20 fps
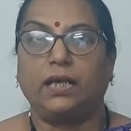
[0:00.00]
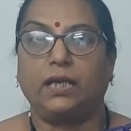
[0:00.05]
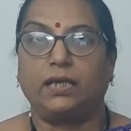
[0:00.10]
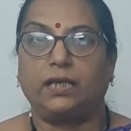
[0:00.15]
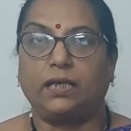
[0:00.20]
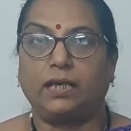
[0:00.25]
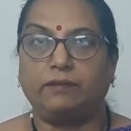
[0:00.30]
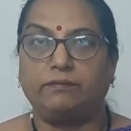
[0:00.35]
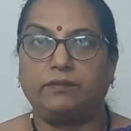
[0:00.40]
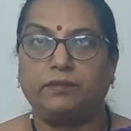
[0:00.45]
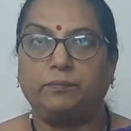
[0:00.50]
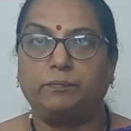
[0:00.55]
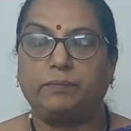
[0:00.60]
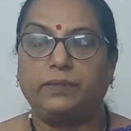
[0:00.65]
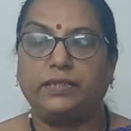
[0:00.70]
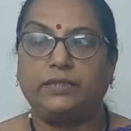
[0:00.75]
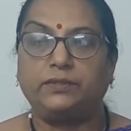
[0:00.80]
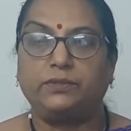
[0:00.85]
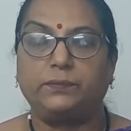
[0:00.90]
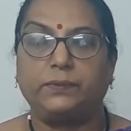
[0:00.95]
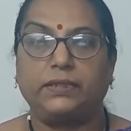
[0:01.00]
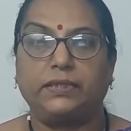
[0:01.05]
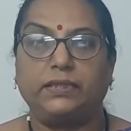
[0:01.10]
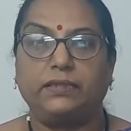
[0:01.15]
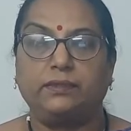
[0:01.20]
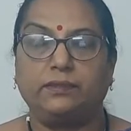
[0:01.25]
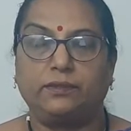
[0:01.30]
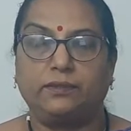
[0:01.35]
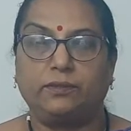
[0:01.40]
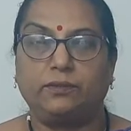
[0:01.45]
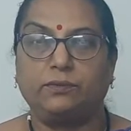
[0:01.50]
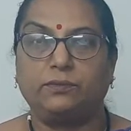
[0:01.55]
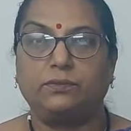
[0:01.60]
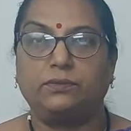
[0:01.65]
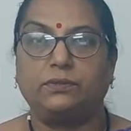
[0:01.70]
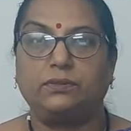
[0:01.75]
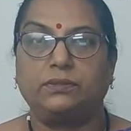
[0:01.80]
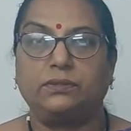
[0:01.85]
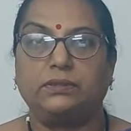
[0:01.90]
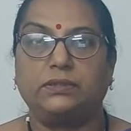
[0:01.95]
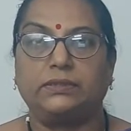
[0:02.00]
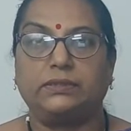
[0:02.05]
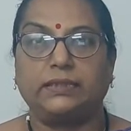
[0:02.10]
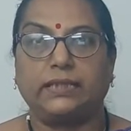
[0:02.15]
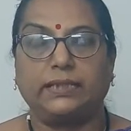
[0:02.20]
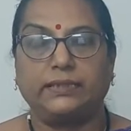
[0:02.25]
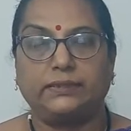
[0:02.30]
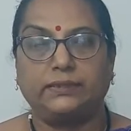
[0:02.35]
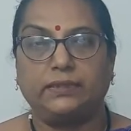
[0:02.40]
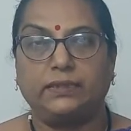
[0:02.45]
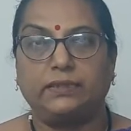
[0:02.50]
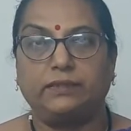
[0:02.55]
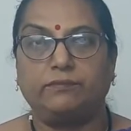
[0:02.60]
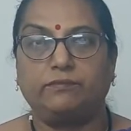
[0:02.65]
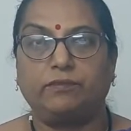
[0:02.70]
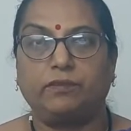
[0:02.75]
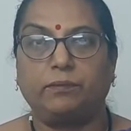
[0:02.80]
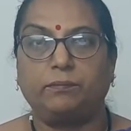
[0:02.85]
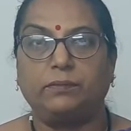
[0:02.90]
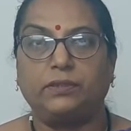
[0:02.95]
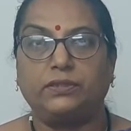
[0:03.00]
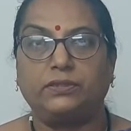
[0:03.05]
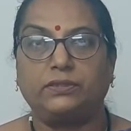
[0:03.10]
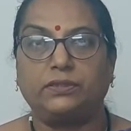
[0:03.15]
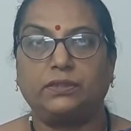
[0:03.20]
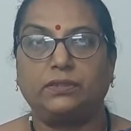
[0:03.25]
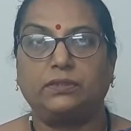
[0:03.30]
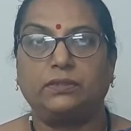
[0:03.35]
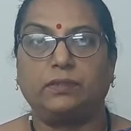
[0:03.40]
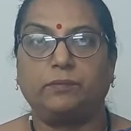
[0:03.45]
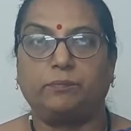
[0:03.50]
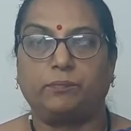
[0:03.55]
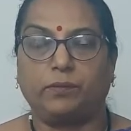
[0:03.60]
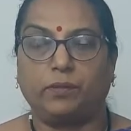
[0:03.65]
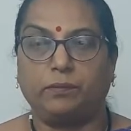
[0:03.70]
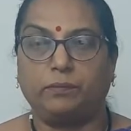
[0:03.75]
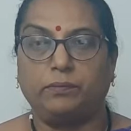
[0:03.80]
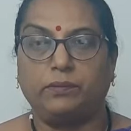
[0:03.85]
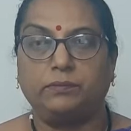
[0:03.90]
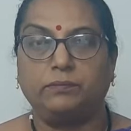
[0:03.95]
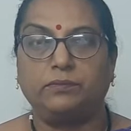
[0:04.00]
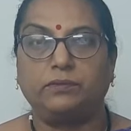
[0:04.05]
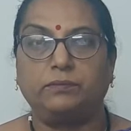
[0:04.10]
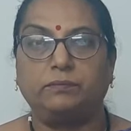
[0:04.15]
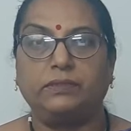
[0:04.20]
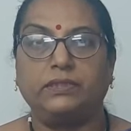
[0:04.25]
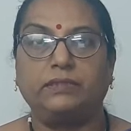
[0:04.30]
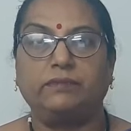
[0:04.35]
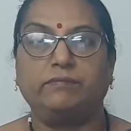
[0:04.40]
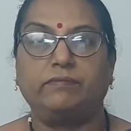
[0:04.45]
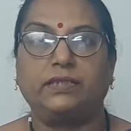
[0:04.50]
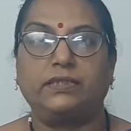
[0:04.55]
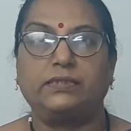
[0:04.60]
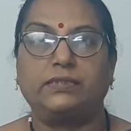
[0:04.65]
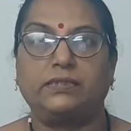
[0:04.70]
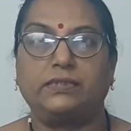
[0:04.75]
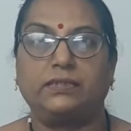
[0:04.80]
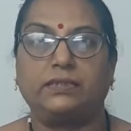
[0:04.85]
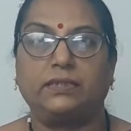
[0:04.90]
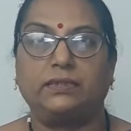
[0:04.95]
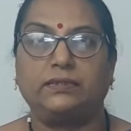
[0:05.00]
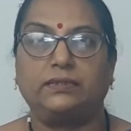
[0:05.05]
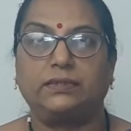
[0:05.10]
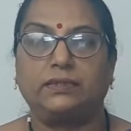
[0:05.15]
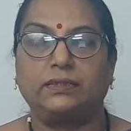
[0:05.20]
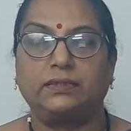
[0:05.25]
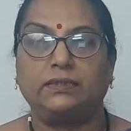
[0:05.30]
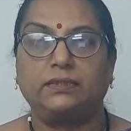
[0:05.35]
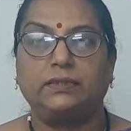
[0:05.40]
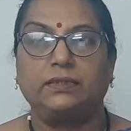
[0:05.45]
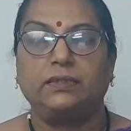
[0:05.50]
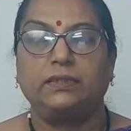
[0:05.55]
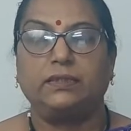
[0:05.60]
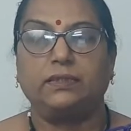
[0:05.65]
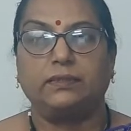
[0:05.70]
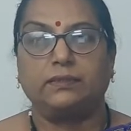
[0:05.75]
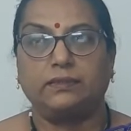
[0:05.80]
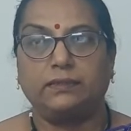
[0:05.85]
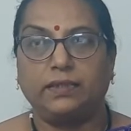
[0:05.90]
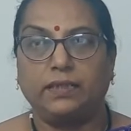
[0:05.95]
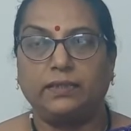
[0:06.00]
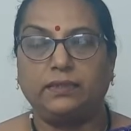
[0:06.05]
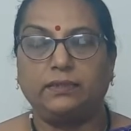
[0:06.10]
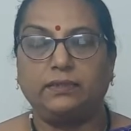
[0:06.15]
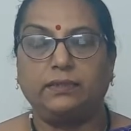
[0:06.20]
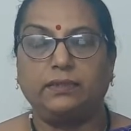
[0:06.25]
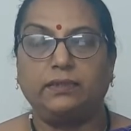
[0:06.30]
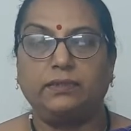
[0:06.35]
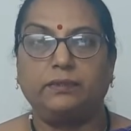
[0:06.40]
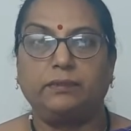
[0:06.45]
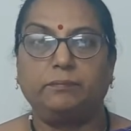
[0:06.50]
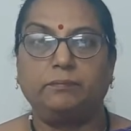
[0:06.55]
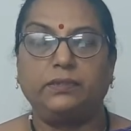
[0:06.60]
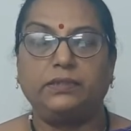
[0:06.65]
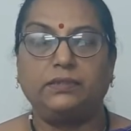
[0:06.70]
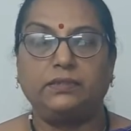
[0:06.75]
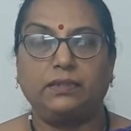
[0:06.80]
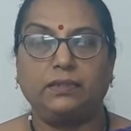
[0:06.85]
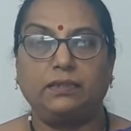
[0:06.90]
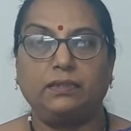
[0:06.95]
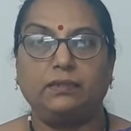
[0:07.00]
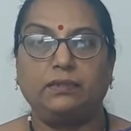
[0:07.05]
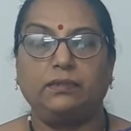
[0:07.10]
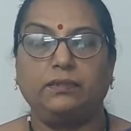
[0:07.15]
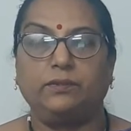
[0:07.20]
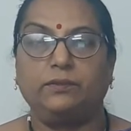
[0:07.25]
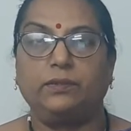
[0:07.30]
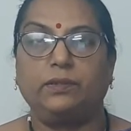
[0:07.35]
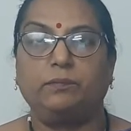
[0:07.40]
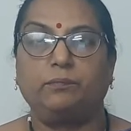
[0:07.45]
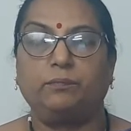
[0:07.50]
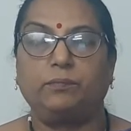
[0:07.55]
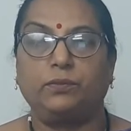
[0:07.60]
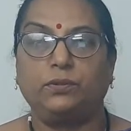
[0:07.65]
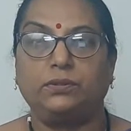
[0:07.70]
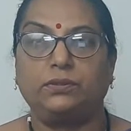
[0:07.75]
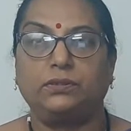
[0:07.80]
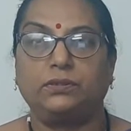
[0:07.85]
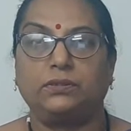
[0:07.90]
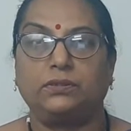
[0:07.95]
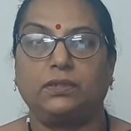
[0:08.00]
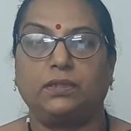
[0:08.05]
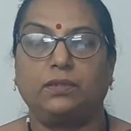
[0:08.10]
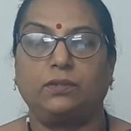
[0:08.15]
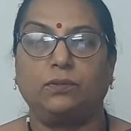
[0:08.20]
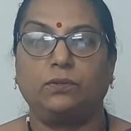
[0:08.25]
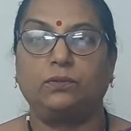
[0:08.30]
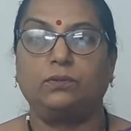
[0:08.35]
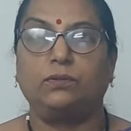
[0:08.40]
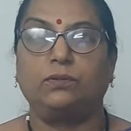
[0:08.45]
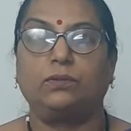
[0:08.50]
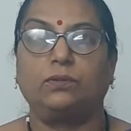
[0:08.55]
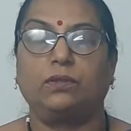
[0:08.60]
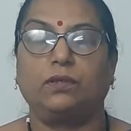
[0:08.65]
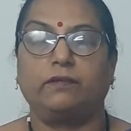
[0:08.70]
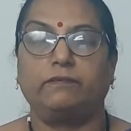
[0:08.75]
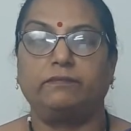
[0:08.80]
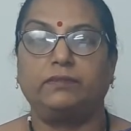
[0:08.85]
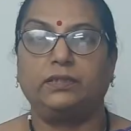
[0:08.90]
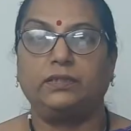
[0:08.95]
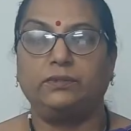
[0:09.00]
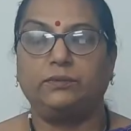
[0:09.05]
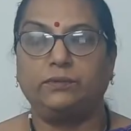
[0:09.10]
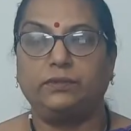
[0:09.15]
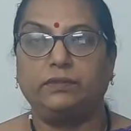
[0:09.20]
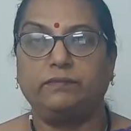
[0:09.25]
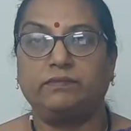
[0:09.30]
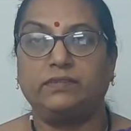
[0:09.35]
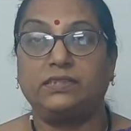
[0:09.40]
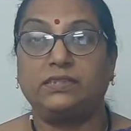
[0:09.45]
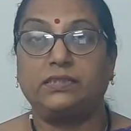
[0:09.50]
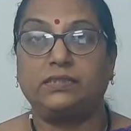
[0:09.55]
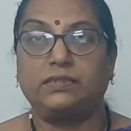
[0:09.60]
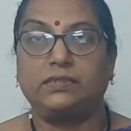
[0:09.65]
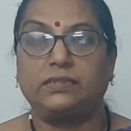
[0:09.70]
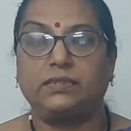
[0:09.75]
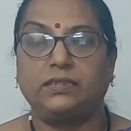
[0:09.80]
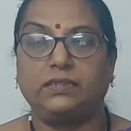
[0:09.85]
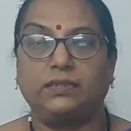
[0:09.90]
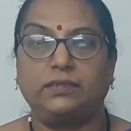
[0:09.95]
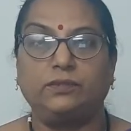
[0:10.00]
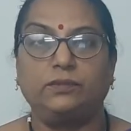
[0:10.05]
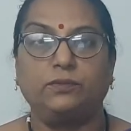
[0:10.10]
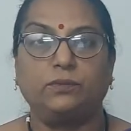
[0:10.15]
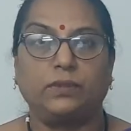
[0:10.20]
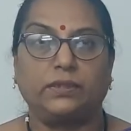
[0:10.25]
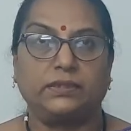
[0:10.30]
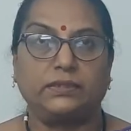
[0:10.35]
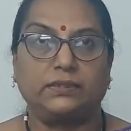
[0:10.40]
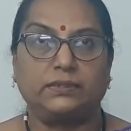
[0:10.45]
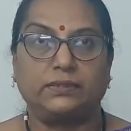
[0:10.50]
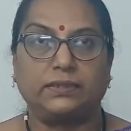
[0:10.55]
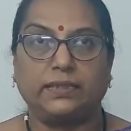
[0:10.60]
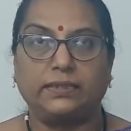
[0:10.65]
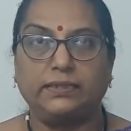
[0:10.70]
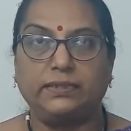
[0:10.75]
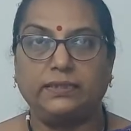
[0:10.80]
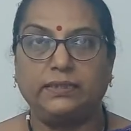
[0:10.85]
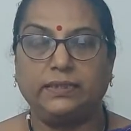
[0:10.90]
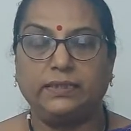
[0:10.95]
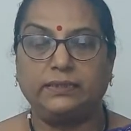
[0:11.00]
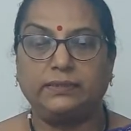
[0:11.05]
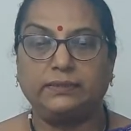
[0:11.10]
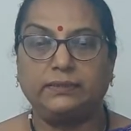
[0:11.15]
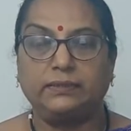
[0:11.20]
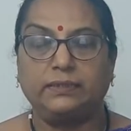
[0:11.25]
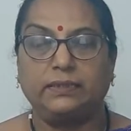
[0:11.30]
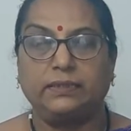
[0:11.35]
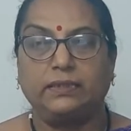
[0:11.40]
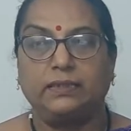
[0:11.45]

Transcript: A cover page will include the title information, the problem to be investigated. Then in the middle, you will put the logo of the university you are studying in.